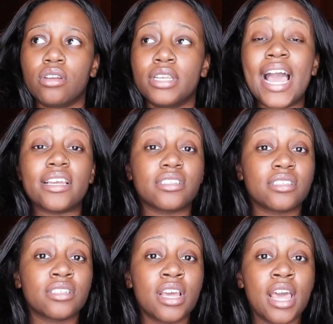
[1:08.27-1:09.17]

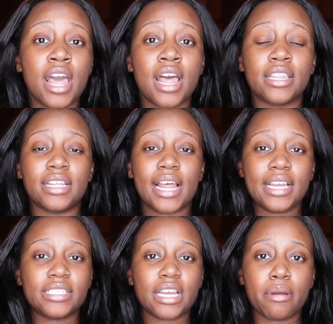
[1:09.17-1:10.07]
Yes, the
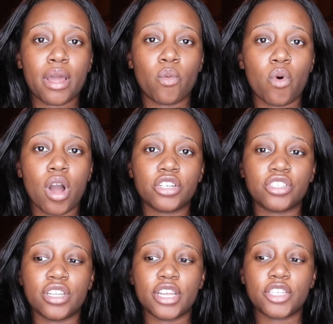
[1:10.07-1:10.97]
last time I
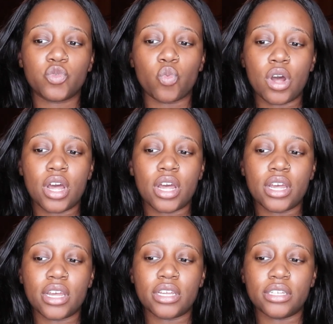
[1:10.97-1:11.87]
washed this
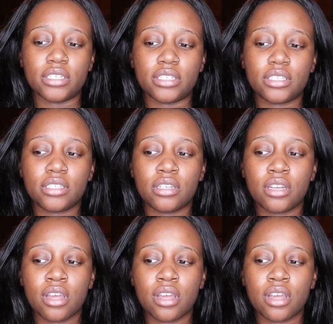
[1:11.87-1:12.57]
was